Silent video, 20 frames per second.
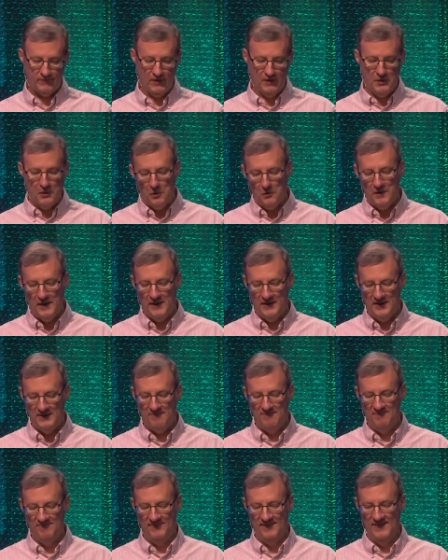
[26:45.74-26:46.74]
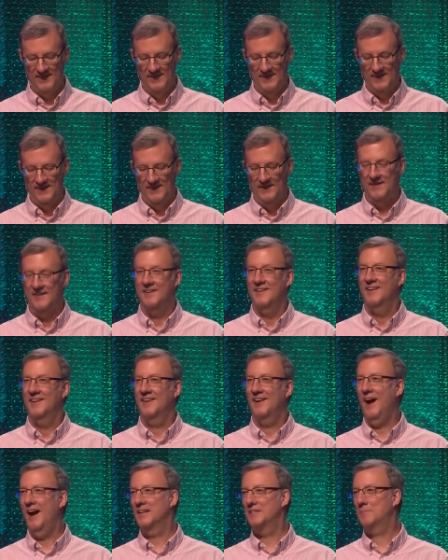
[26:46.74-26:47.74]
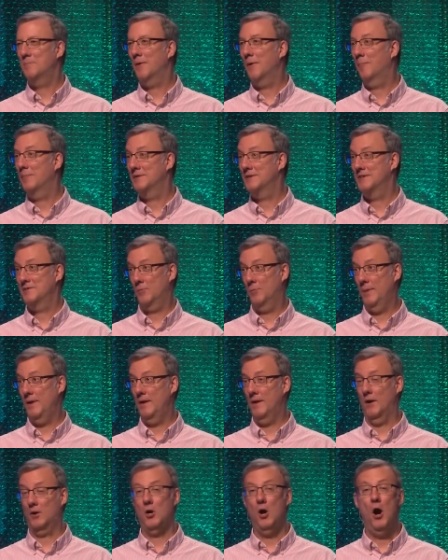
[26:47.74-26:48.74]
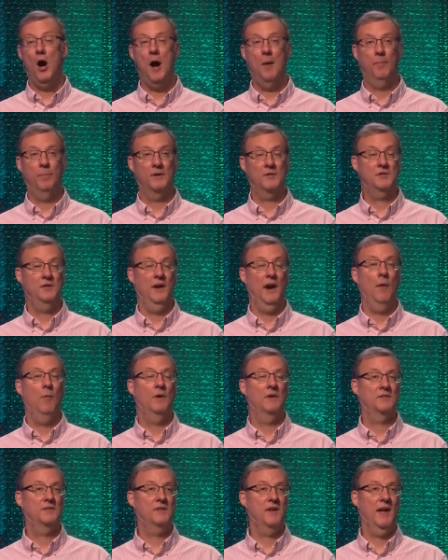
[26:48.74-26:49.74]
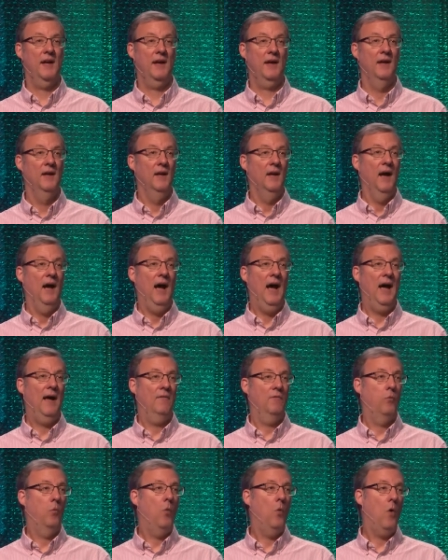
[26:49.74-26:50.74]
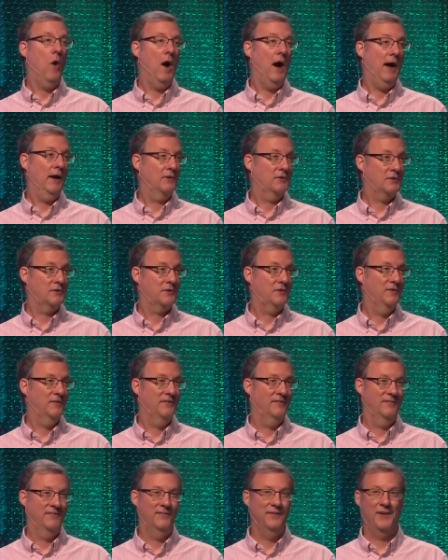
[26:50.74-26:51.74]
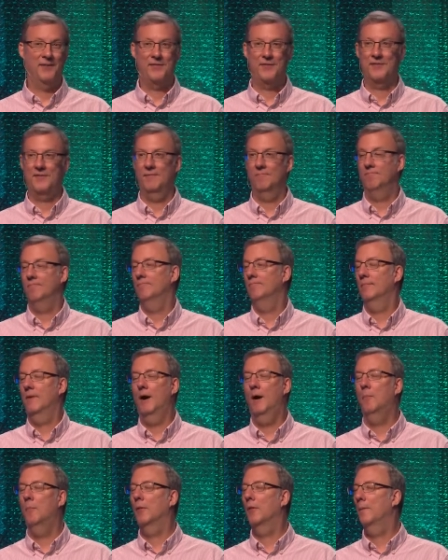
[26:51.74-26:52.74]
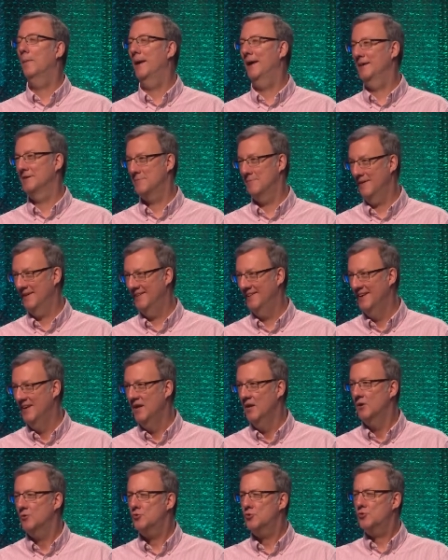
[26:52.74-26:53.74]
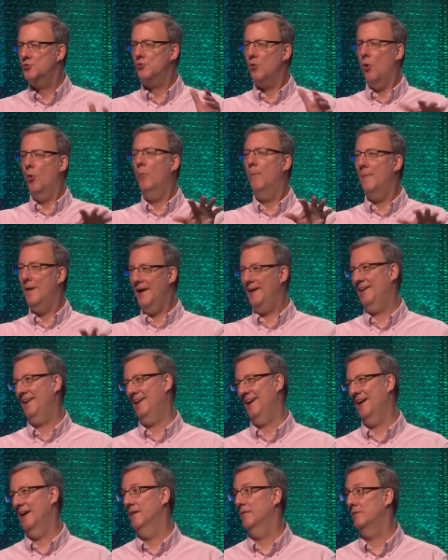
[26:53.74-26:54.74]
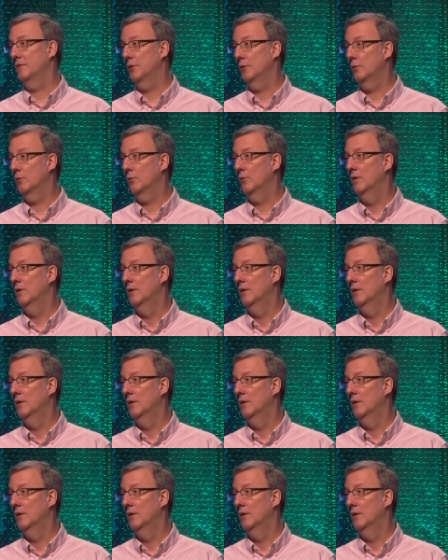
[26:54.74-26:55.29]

you're needed. God's purposes will be accomplished. And I want to say, I've watched with humble amazement so many of you